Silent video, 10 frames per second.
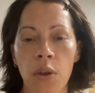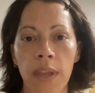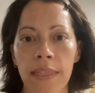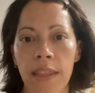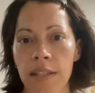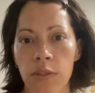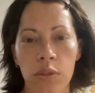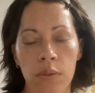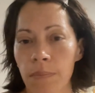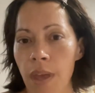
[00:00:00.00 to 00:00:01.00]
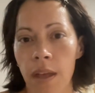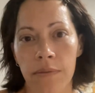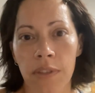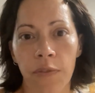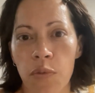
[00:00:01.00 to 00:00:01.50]
again, that's
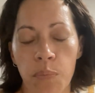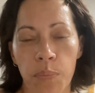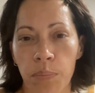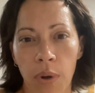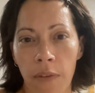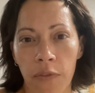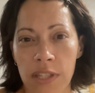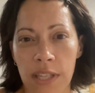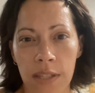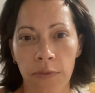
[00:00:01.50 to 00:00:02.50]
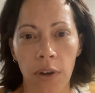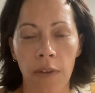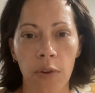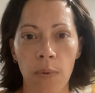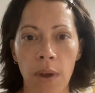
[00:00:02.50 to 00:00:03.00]
different preferences for
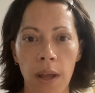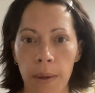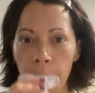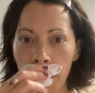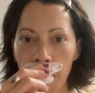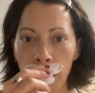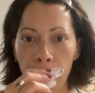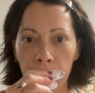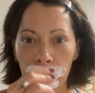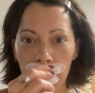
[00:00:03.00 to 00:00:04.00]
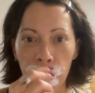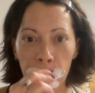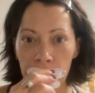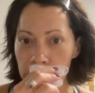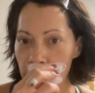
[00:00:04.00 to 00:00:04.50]
everyone. You can even
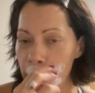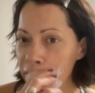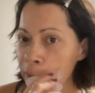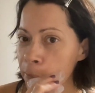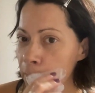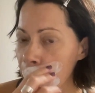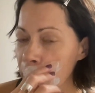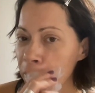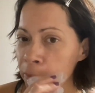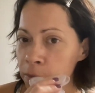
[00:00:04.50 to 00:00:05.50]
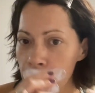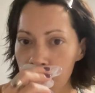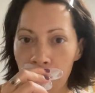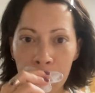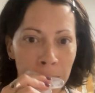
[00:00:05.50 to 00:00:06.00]
just kind of come down on your
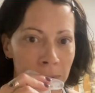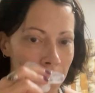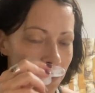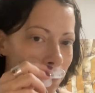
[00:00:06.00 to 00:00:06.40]
lips.